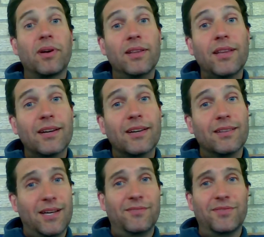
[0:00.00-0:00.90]
But unlike
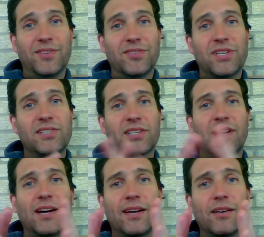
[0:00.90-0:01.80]
a lot of leaders,
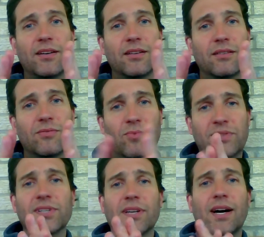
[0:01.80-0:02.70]
Hezekiah
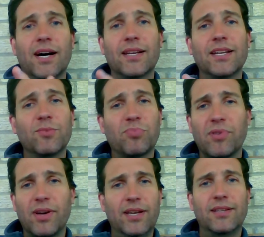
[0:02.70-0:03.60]
went to God and he prayed.